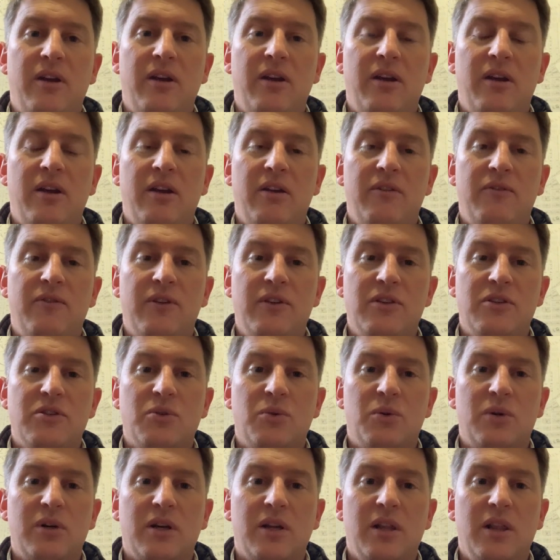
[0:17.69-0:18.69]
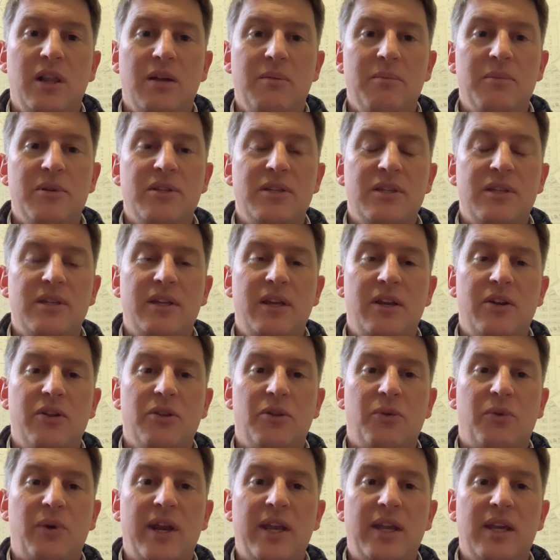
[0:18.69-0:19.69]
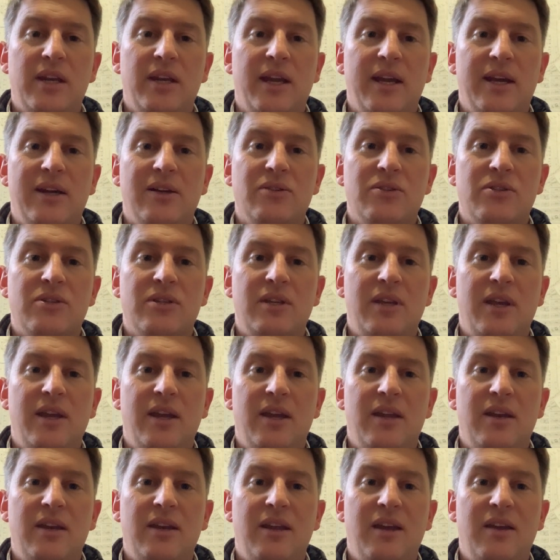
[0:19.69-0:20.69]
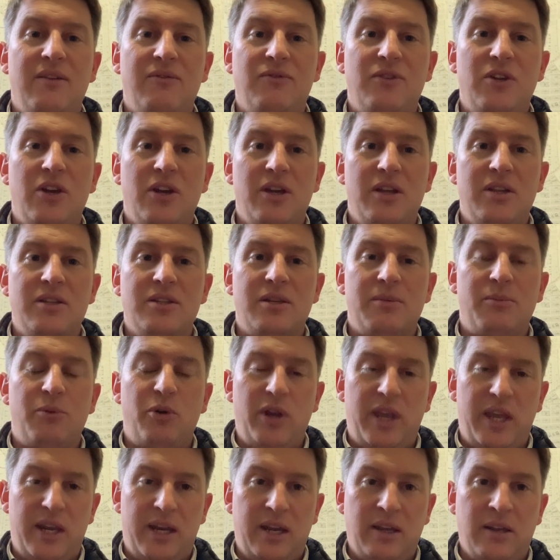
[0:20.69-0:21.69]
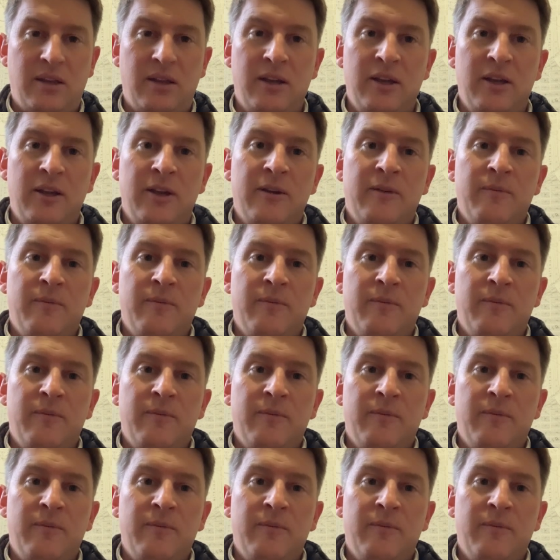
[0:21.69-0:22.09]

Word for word: of Historic Columbus here at the Rankin House and have done some reading